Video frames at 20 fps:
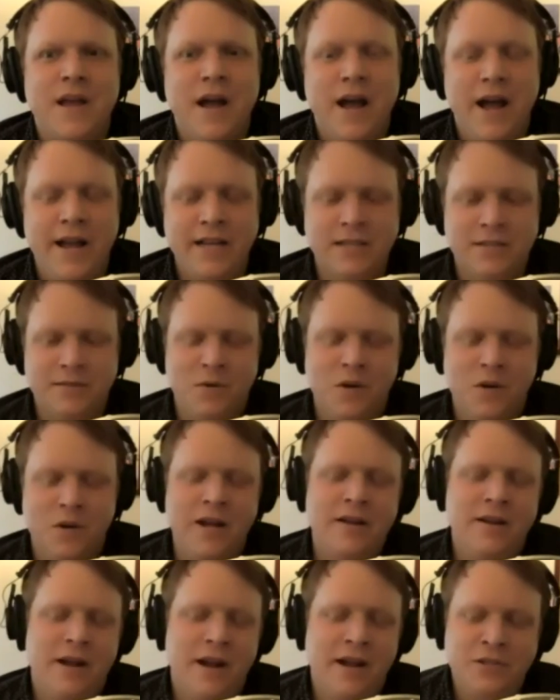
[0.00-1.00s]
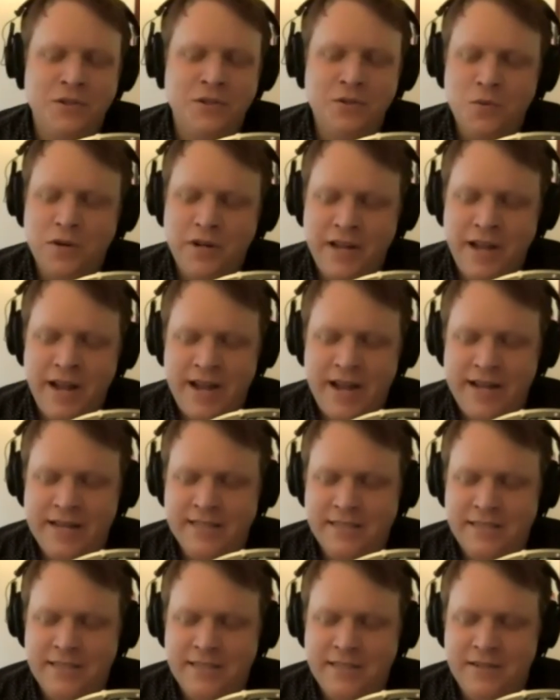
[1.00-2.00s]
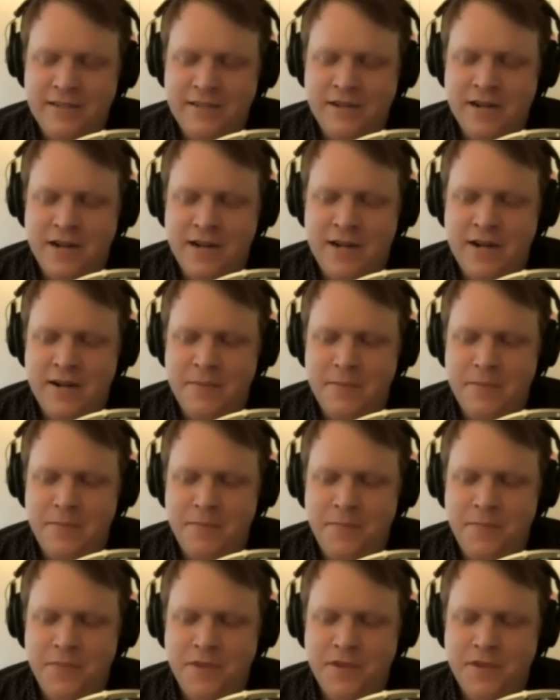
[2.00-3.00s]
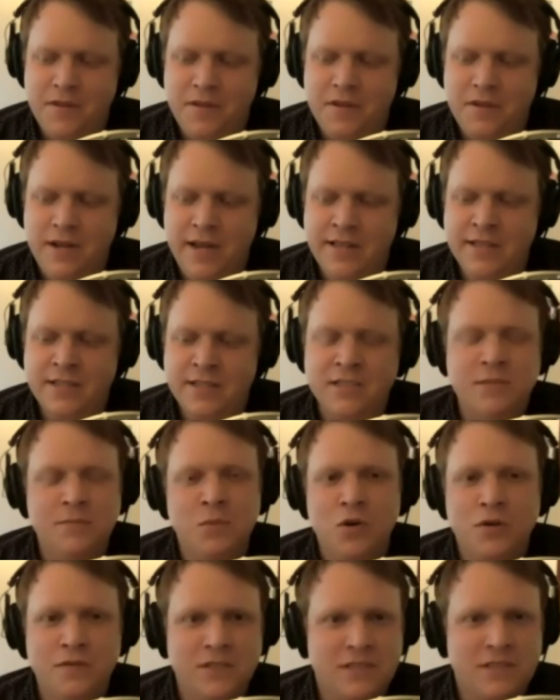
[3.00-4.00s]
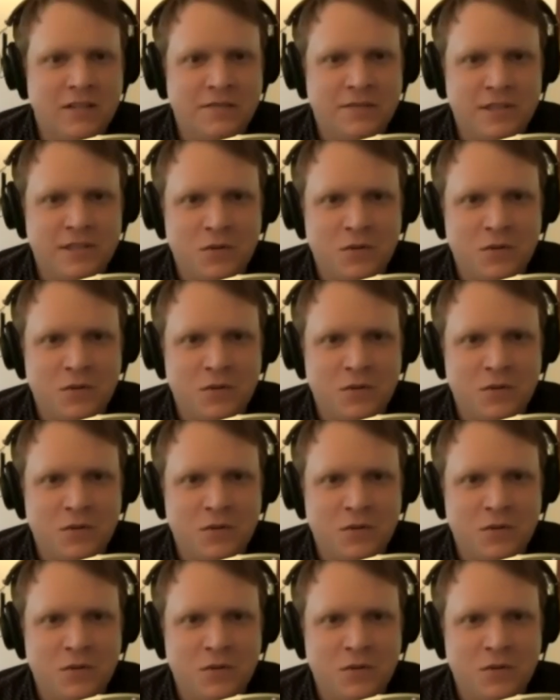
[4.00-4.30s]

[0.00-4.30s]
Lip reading: I guess I do want to ask, and this is more of a selfish